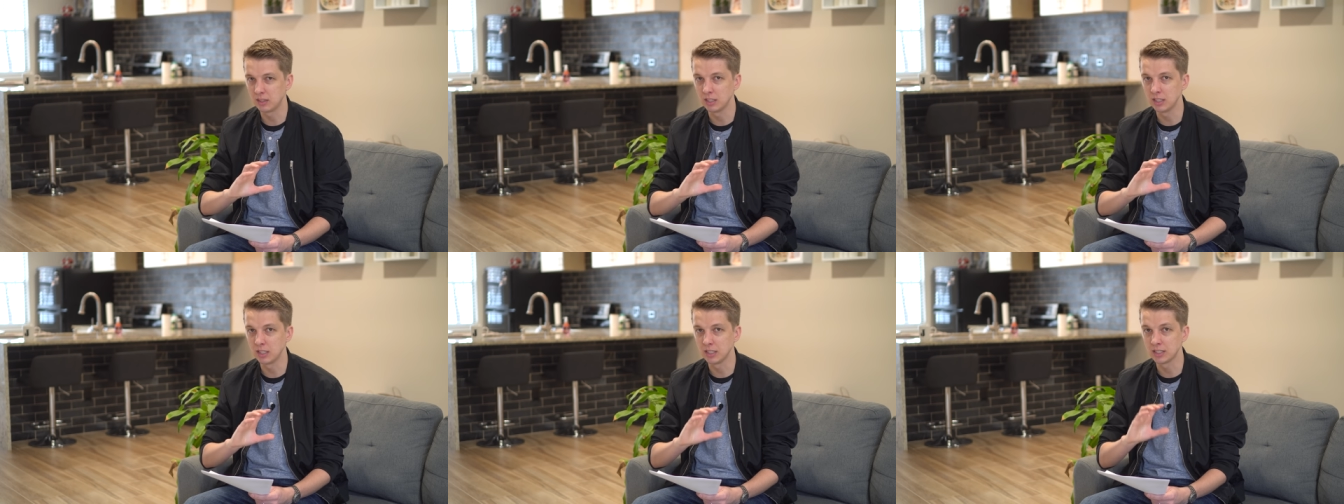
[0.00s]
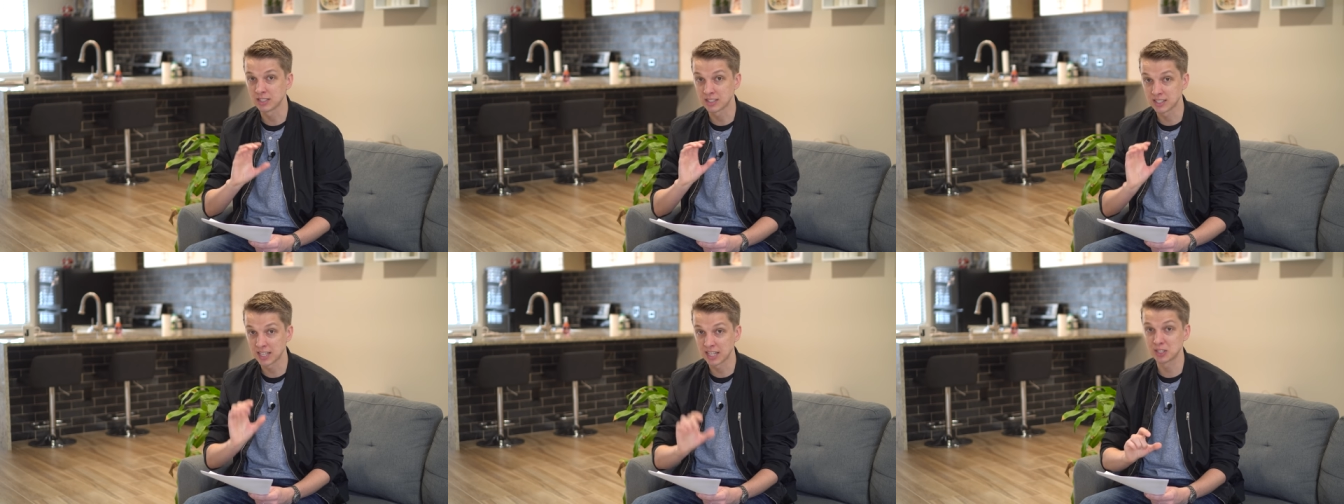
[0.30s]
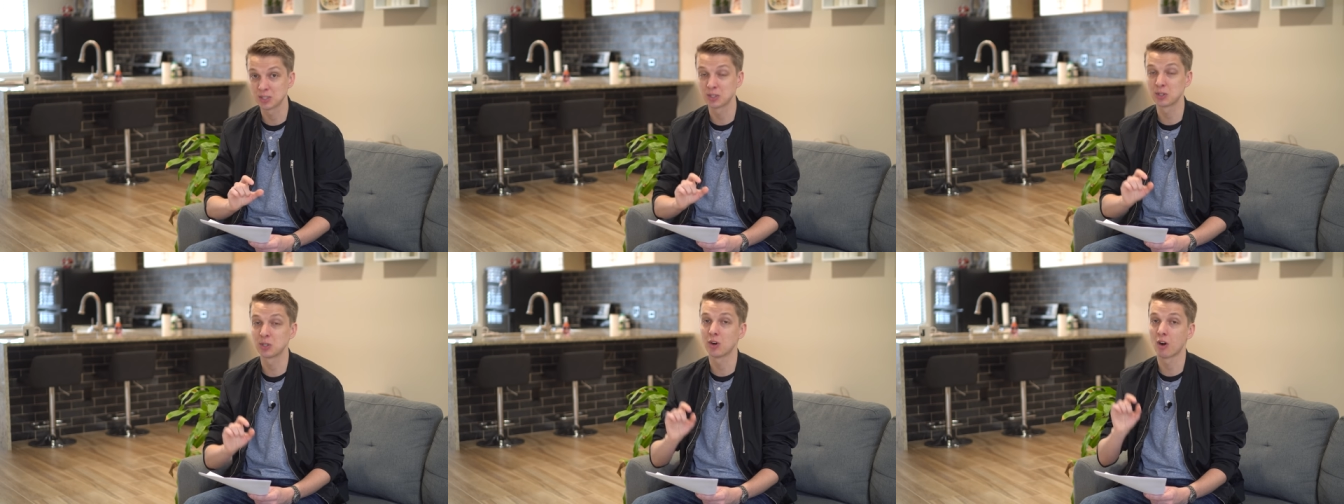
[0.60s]
the
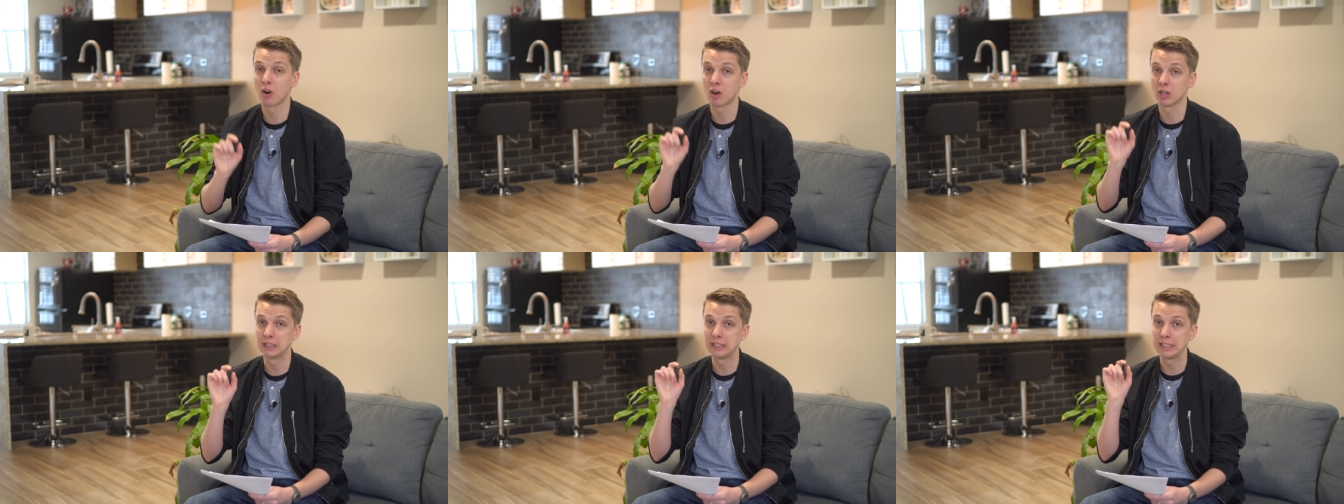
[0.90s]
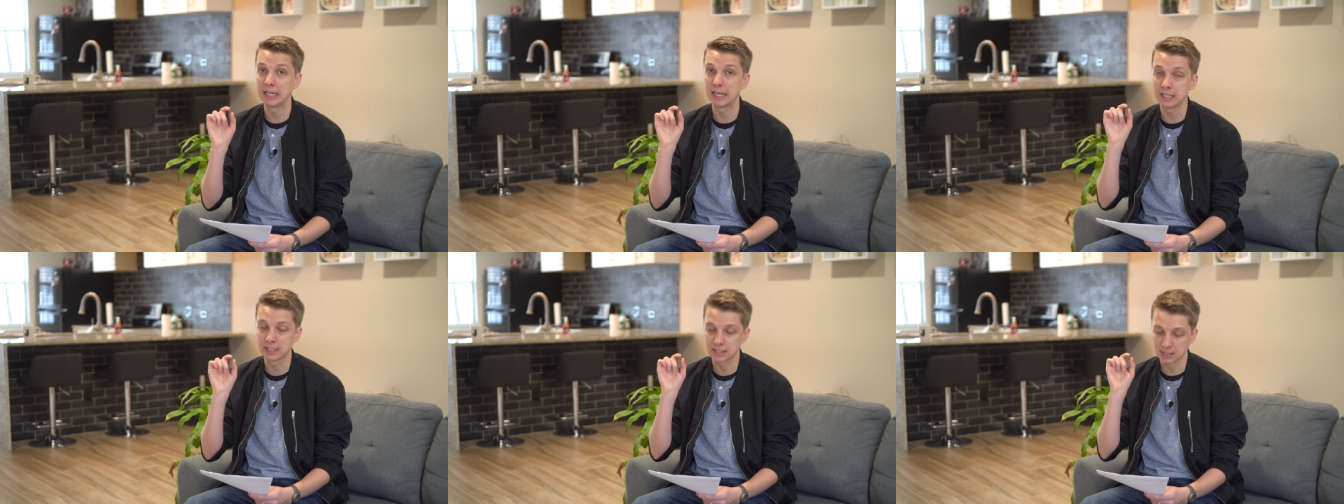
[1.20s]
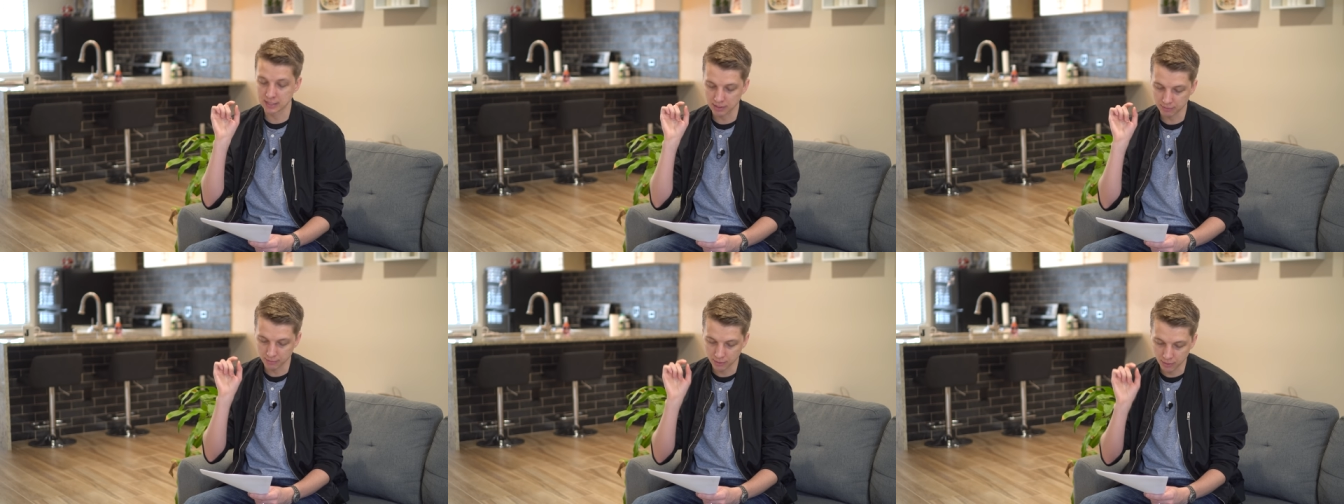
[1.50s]
sensor on the
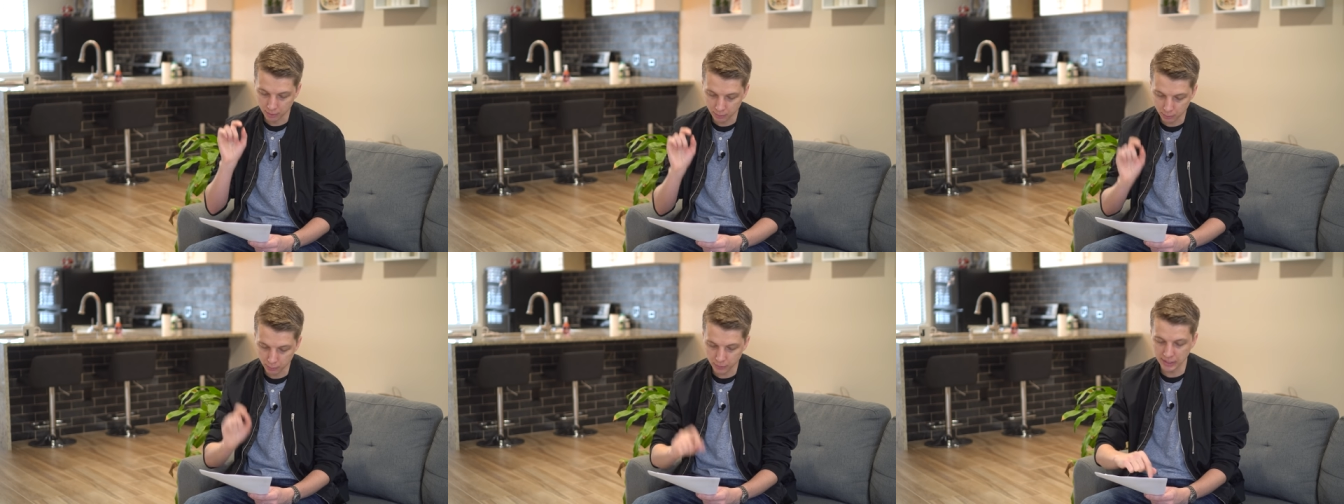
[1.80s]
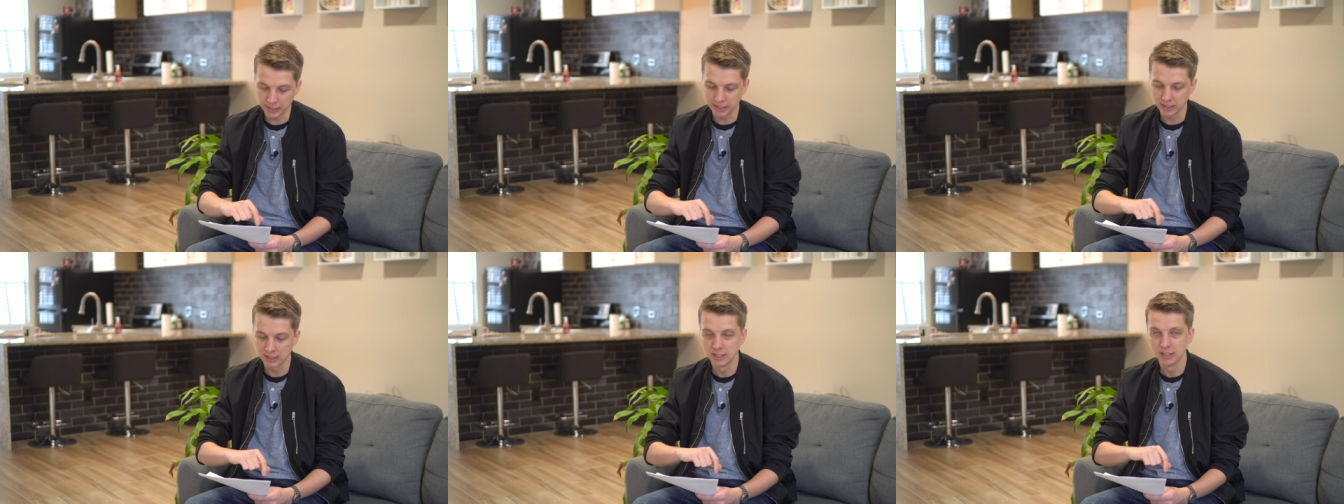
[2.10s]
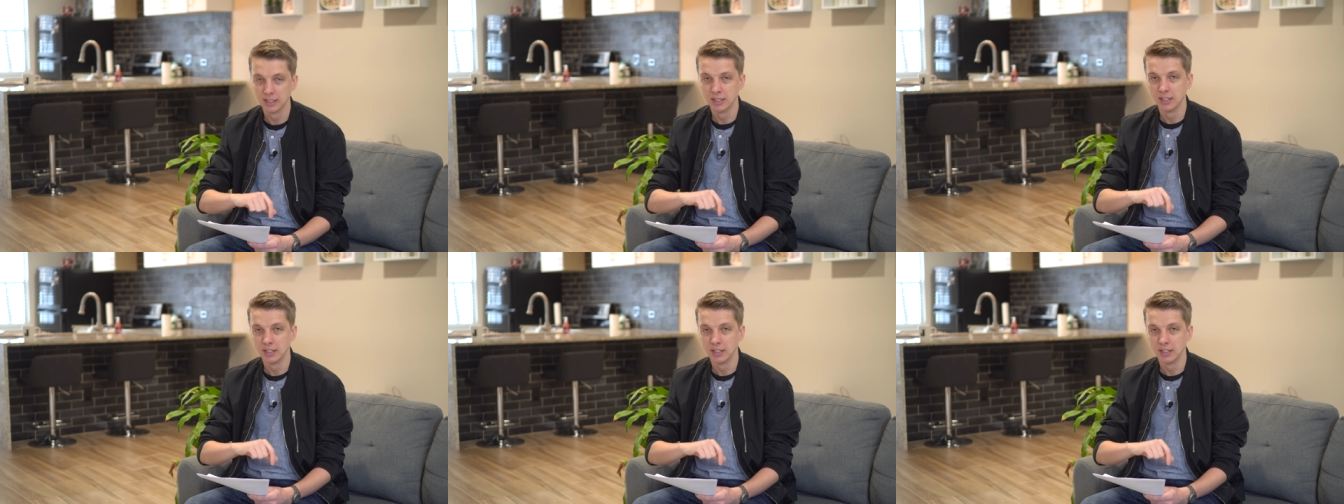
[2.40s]
a7 III.